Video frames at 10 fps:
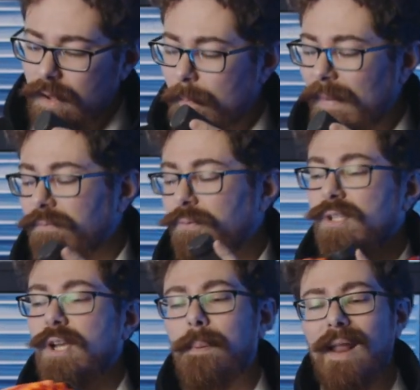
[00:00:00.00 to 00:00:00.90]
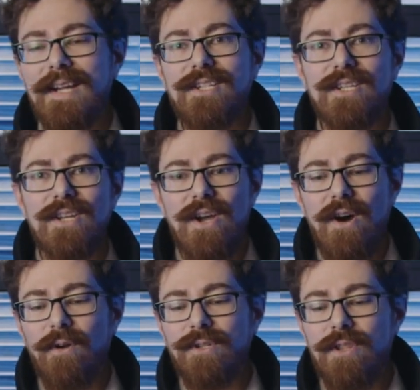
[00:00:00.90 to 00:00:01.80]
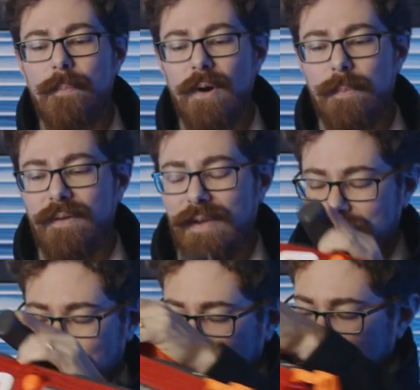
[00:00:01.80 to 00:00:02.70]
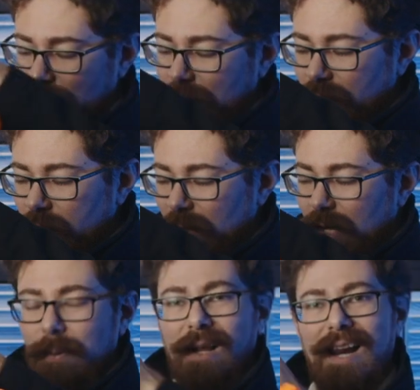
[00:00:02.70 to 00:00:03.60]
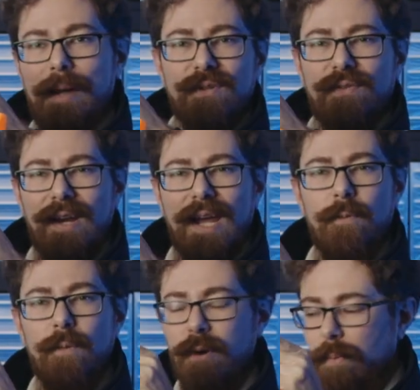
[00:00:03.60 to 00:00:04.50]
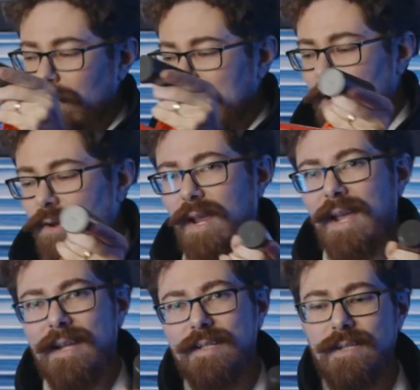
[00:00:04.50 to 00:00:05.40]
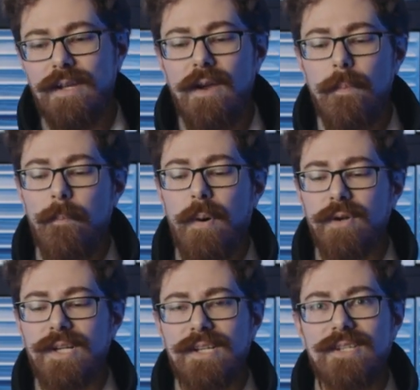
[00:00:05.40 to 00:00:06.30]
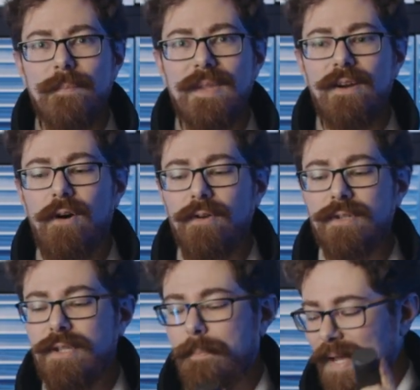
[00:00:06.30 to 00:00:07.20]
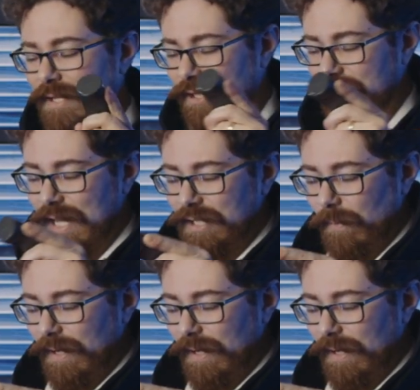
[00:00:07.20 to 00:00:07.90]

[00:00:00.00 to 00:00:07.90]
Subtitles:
Manfrotto plate onto the bottom of it, just with a couple of clamps for now. We'll probably look at bonding something onto the base just there so we